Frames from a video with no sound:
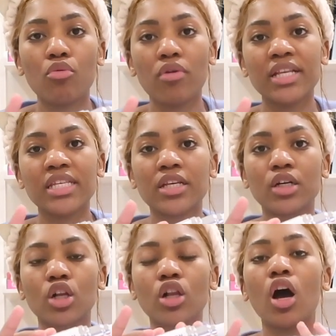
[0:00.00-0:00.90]

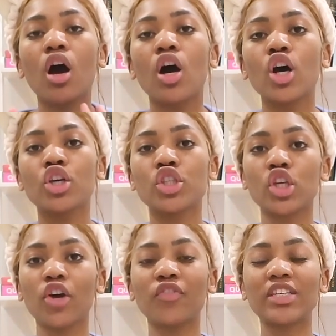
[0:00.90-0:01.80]
Retinal
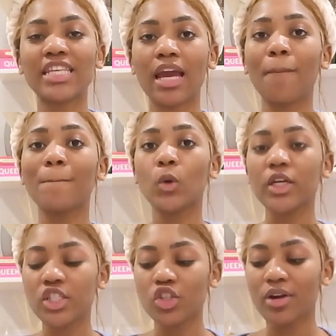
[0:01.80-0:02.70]
Surfacing
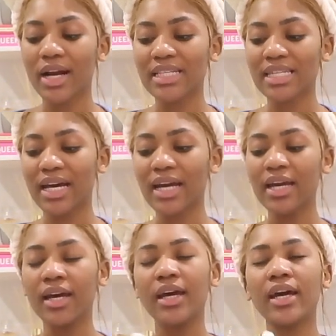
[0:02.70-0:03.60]
Moisturizer.
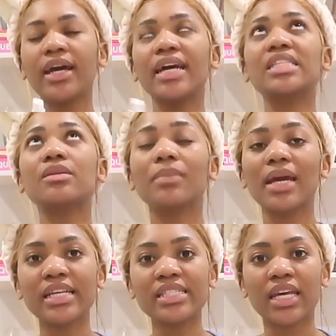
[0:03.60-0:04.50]
It's
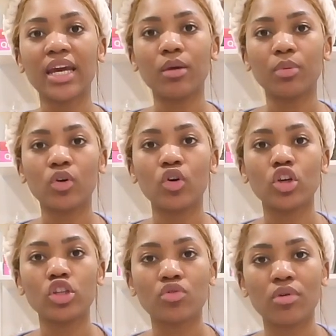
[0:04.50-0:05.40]
amazing
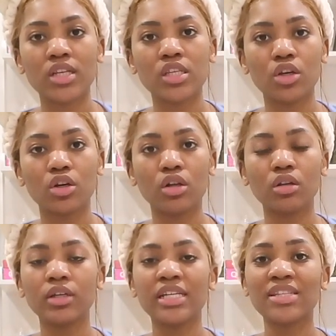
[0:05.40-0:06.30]
because
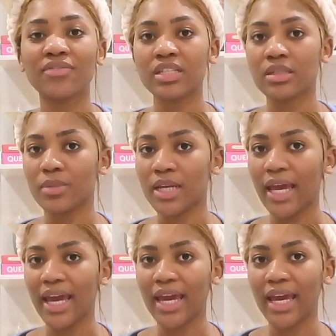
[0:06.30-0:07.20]
retinol is a
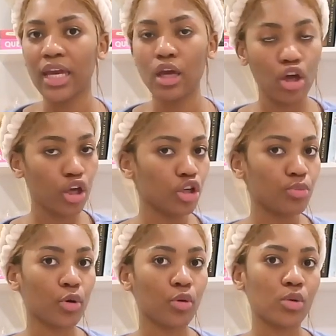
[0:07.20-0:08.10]
vitamin A.
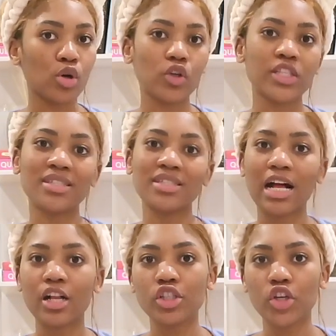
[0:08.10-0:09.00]
It promotes
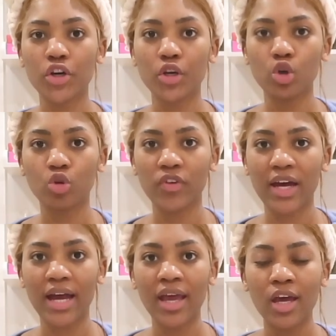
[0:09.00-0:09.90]
cell
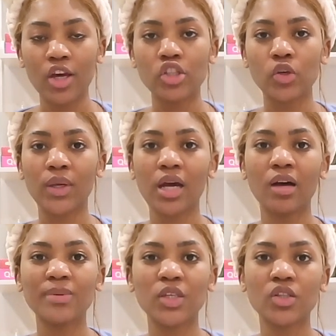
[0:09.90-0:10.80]
turnover, so it
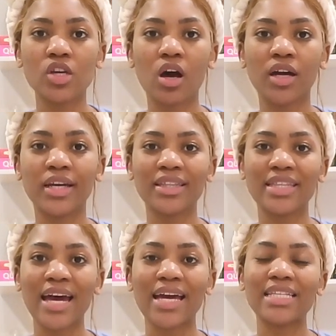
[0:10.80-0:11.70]
helps you target
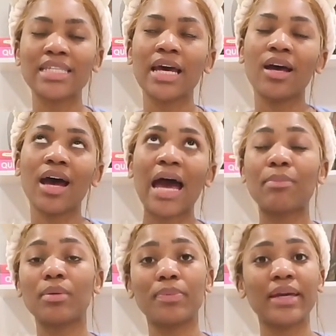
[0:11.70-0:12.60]
that
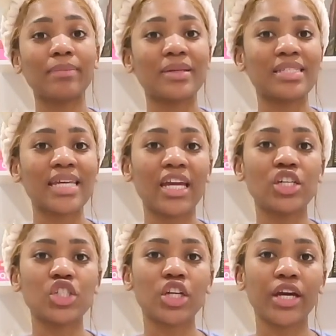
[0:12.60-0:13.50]

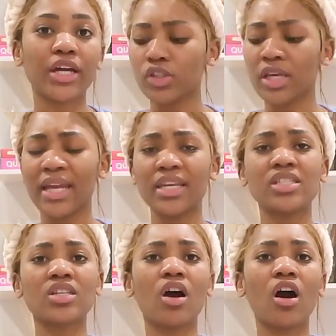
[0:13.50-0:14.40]
hyperpigmentation, any
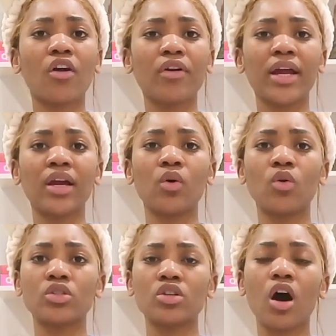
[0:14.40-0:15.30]
scarring
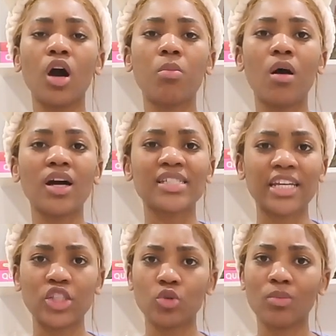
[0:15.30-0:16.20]
or dark marks
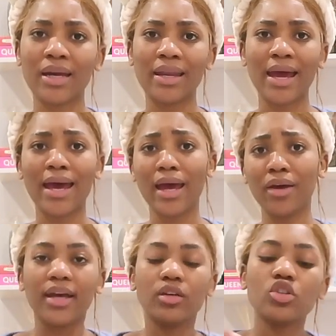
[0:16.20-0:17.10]
that you might
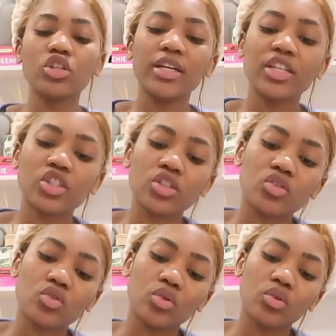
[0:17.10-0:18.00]
have. I usually
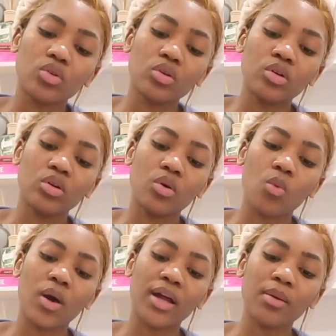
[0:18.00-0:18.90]
just do
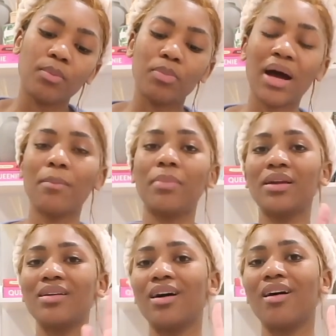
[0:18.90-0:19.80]
1.5
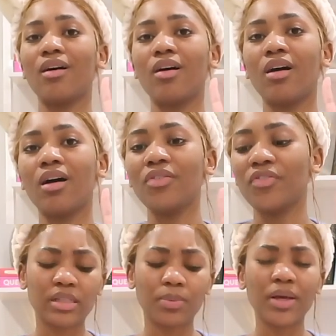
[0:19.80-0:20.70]
pumps.
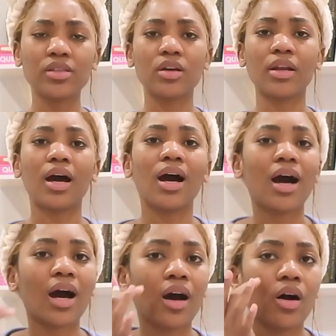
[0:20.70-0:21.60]
Depends on
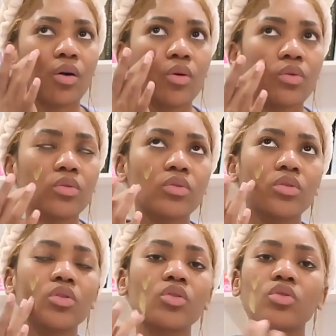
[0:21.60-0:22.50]
how
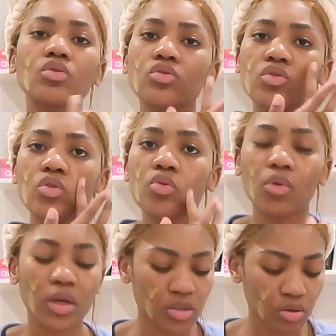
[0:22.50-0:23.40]
used to
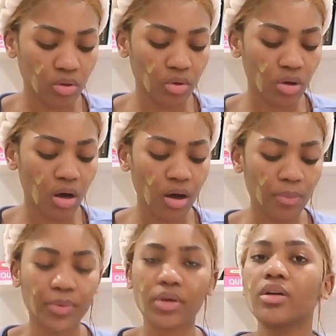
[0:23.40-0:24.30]
retinol you
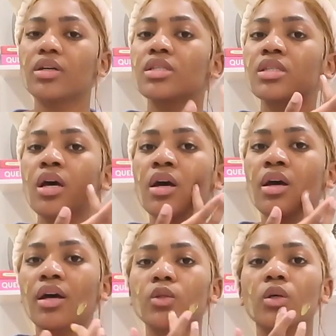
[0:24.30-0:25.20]
are, because
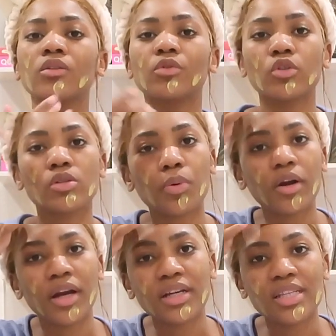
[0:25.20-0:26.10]
it's one of those
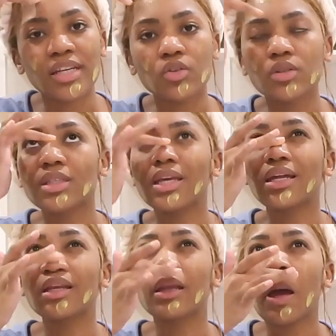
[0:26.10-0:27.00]
products that your
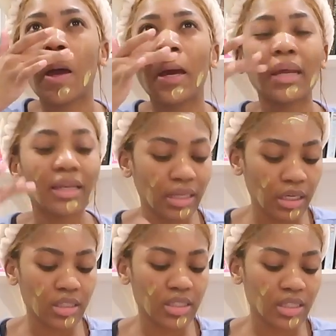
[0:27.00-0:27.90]
skin
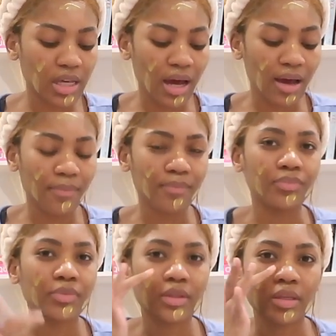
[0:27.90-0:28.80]
needs
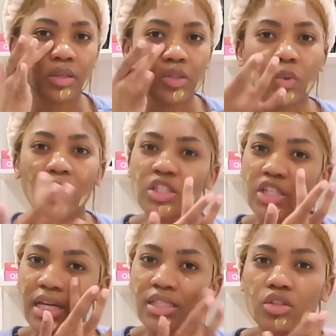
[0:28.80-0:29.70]
to
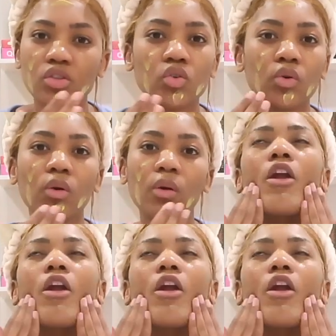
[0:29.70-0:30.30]
adjust to.